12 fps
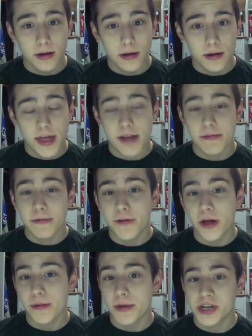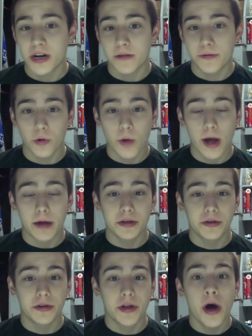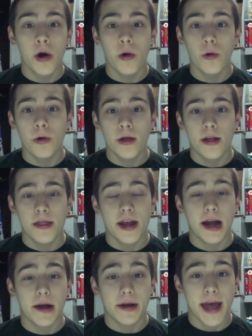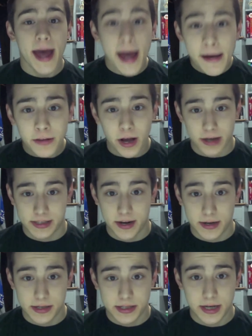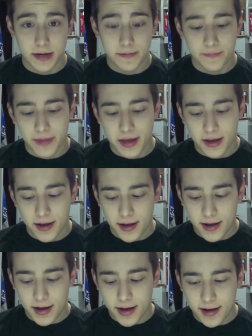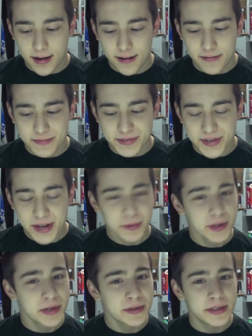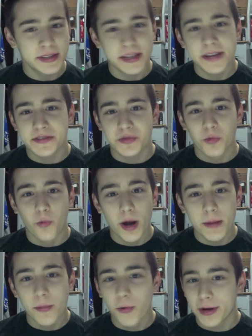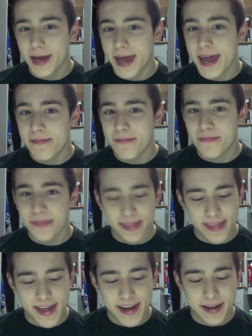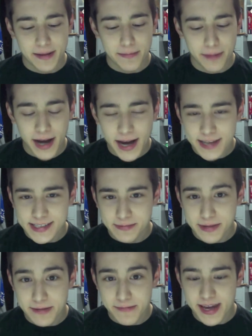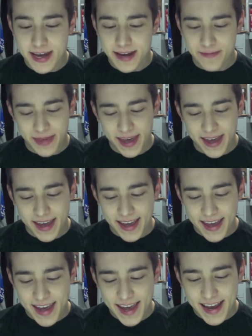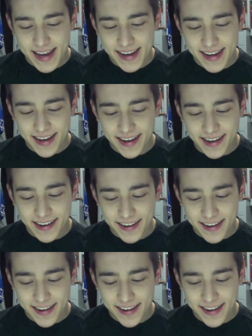that have been following my channel for a while, you'll know that I already have Lost Odyssey. So that really only leaves one more game that it could possibly be. And I